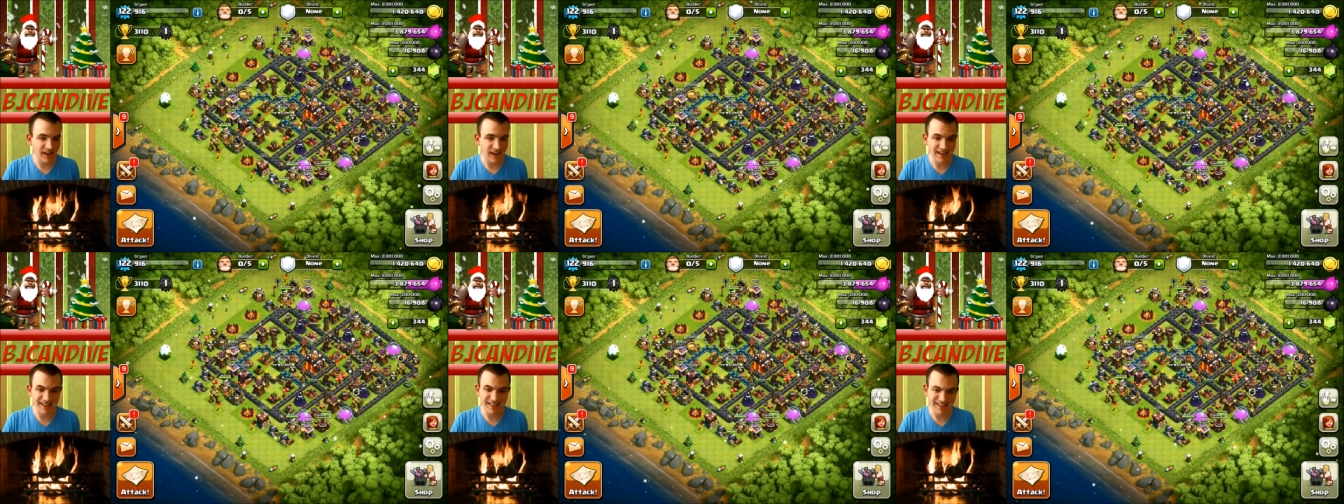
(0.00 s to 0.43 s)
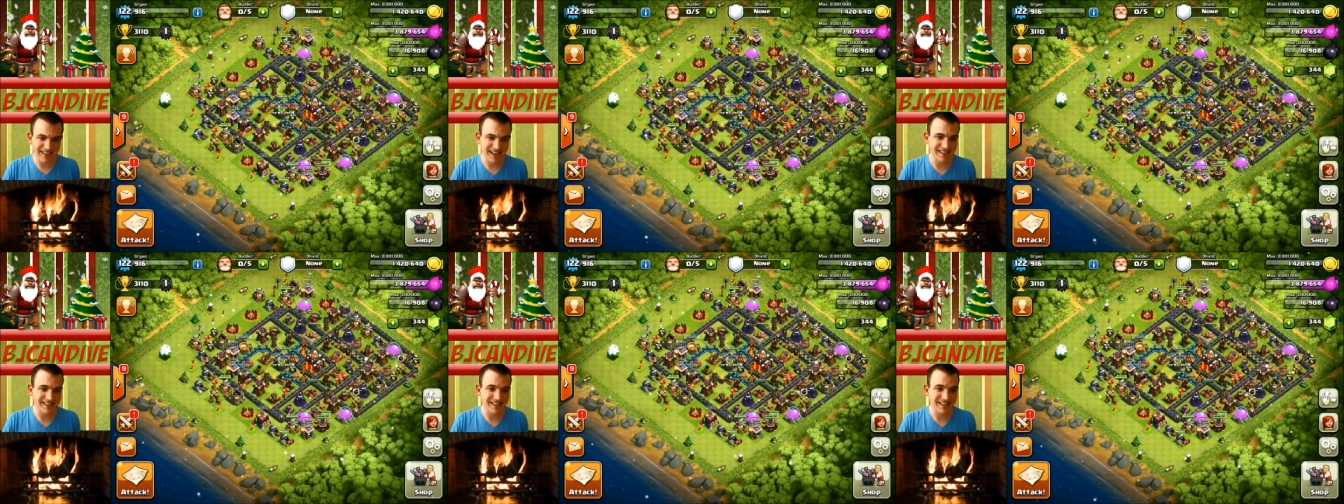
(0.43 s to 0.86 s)
I guess the
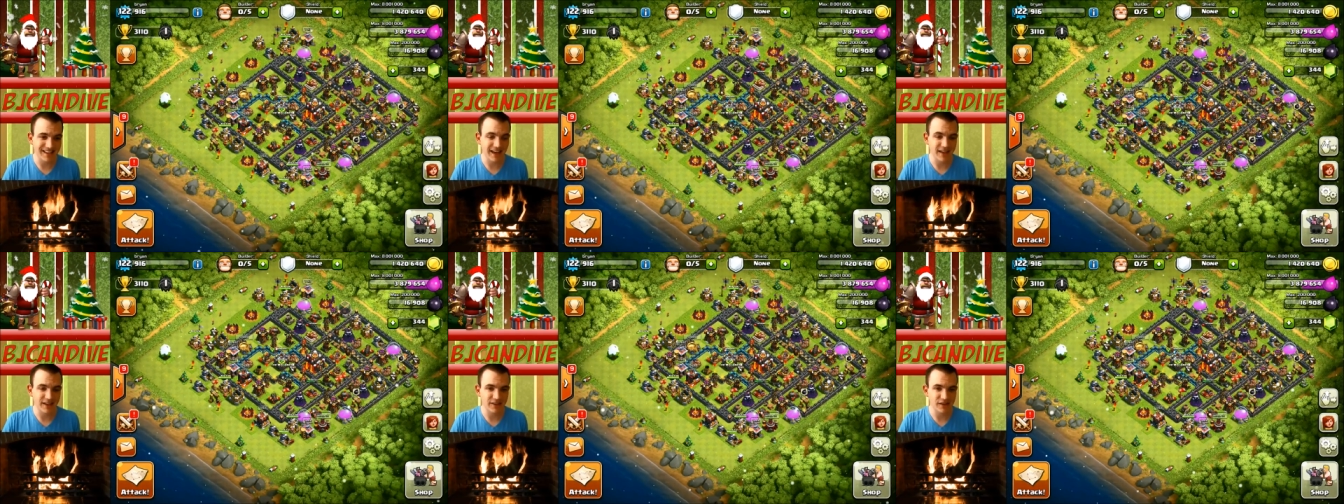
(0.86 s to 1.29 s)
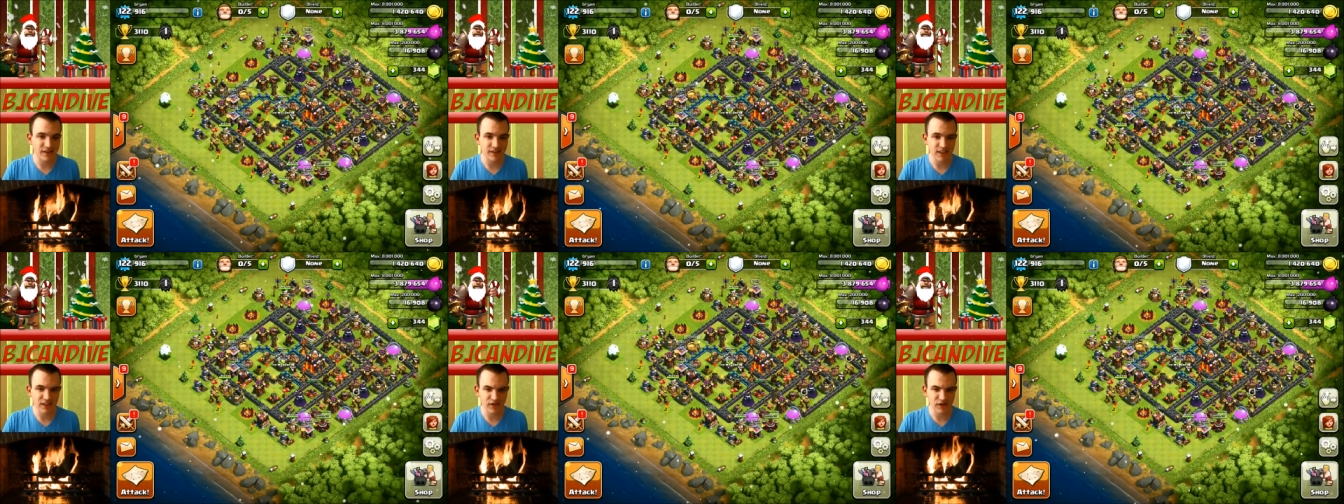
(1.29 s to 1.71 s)
last attacks,
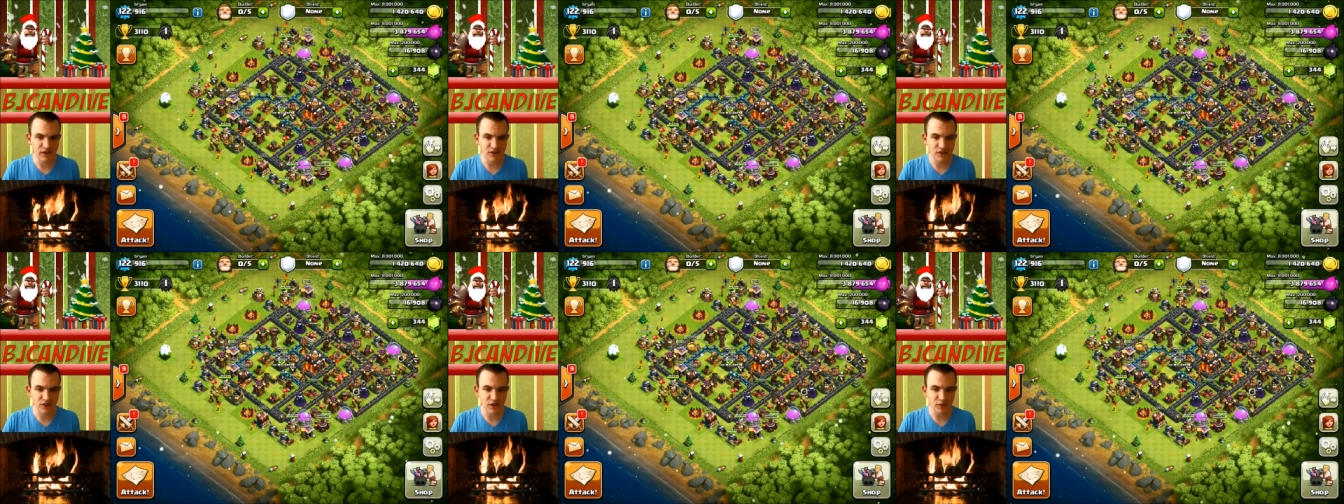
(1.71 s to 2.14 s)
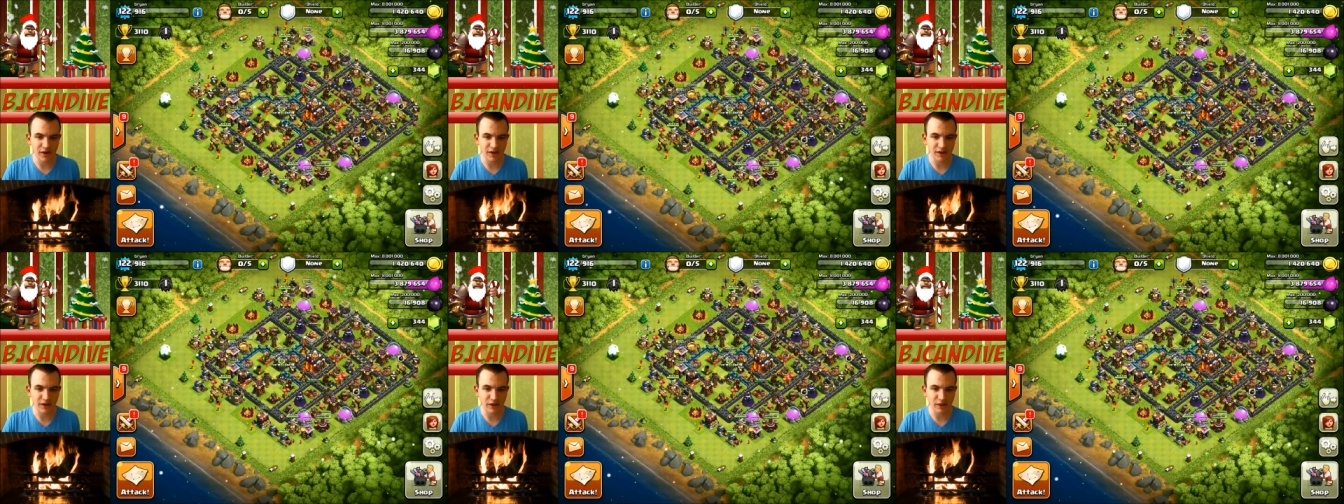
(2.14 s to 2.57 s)
because this video is going to run
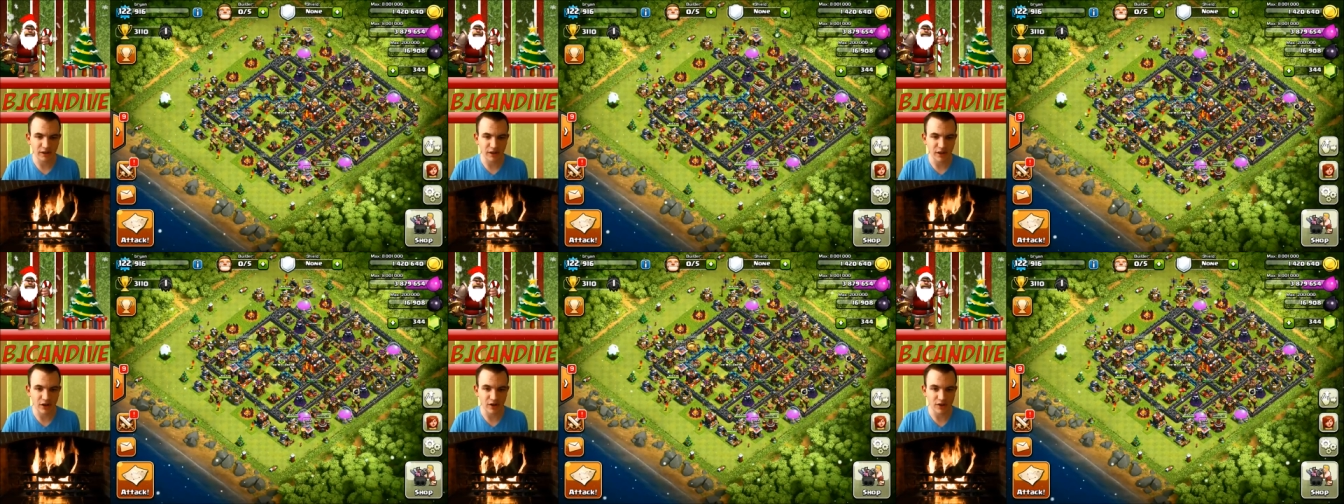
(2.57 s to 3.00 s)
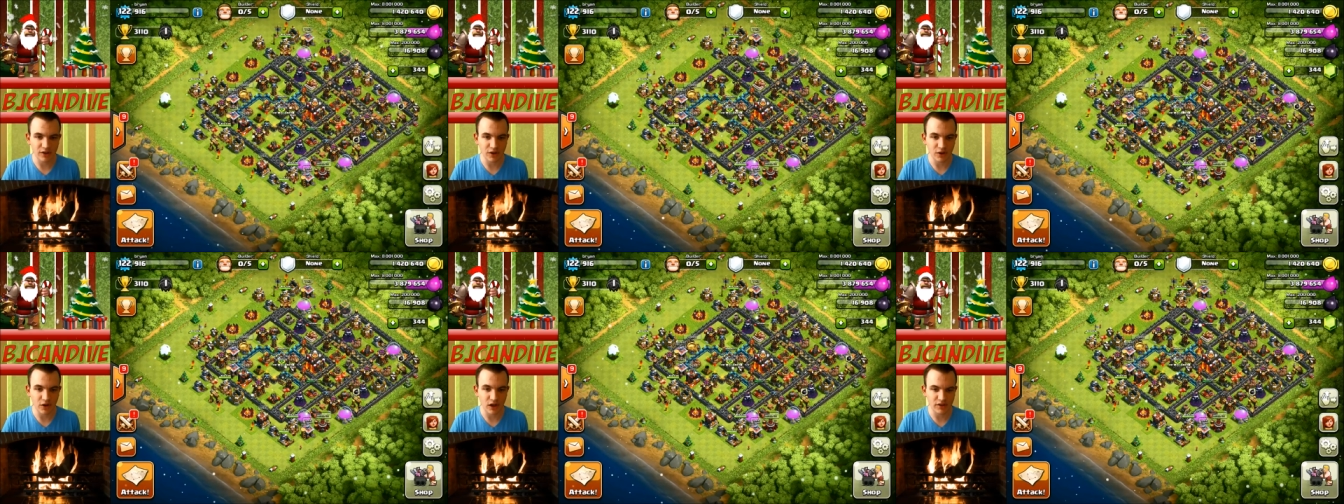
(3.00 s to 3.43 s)
a little bit long,
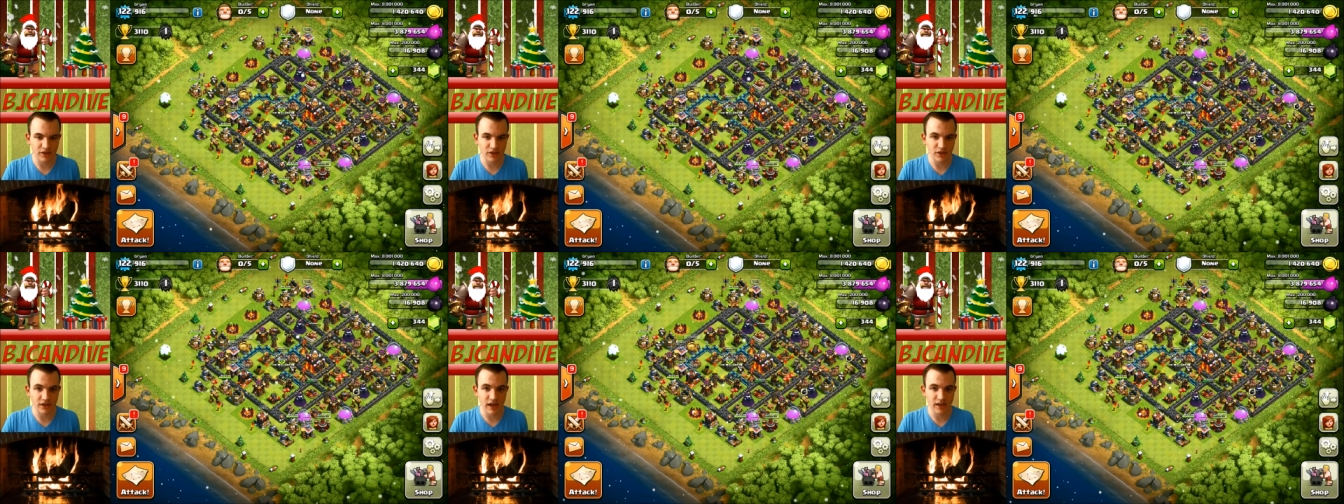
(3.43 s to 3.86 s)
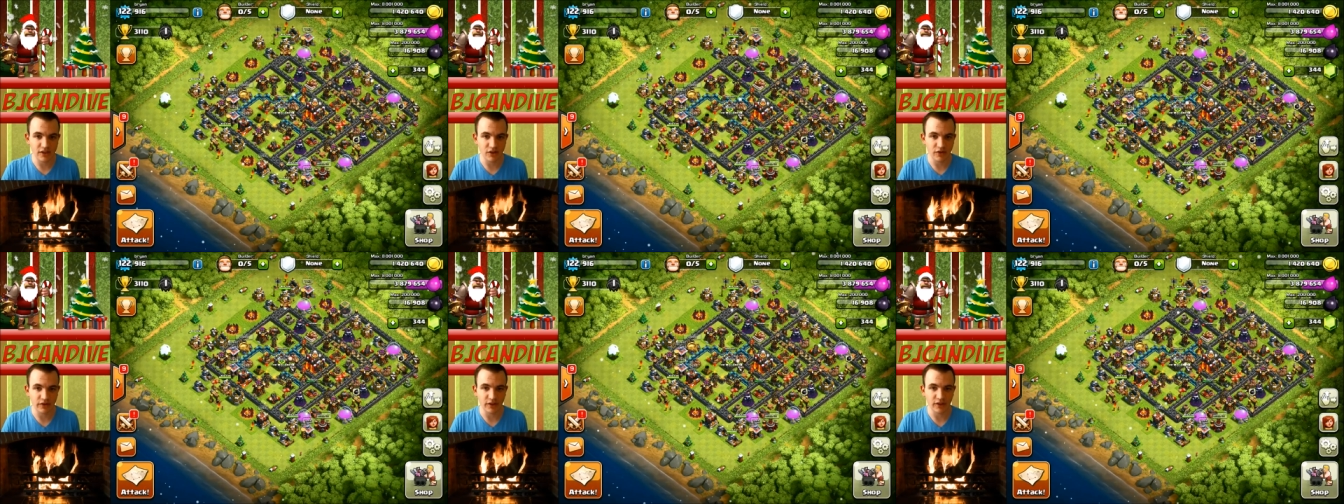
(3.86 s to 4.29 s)
so I'll see you guys
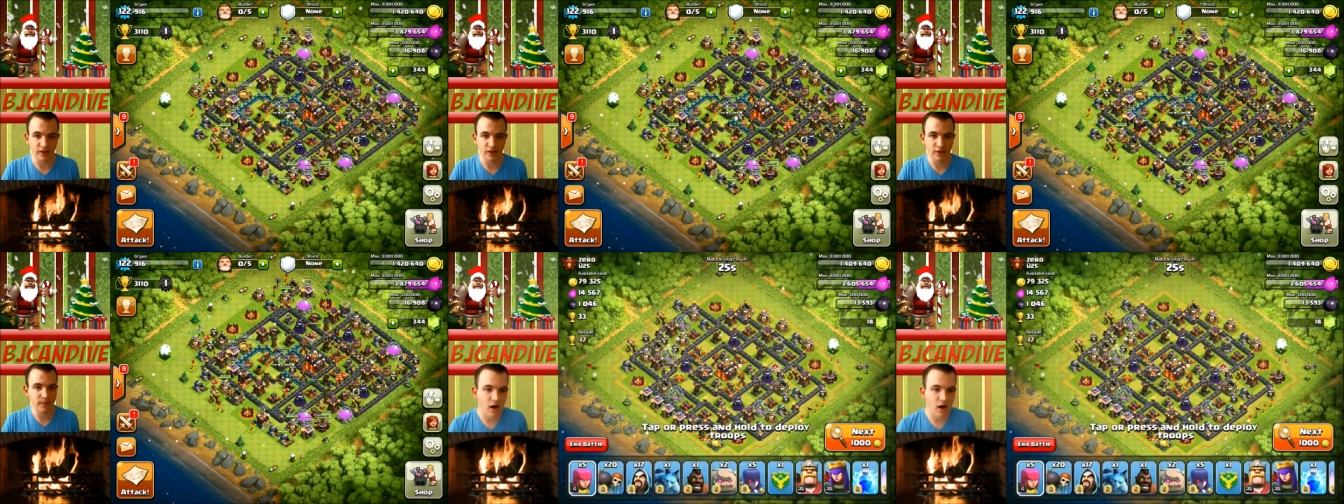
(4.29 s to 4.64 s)
over there.